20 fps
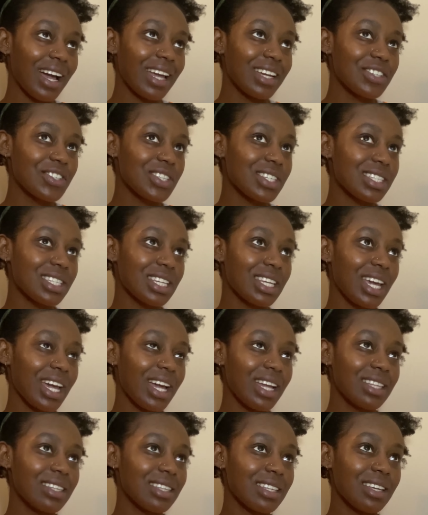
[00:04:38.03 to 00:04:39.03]
just
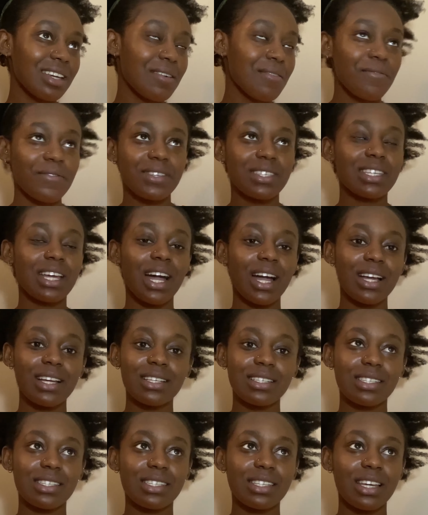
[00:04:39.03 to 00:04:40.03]
can't
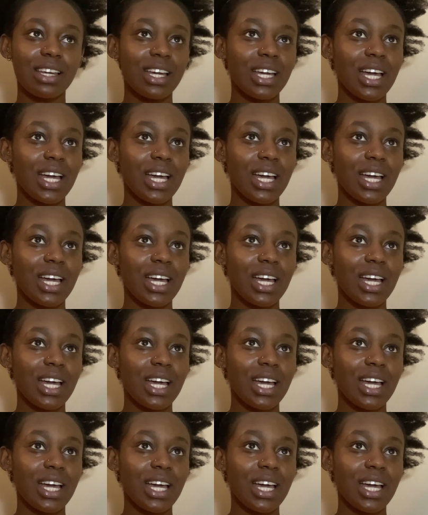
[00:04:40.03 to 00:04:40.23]
emphasize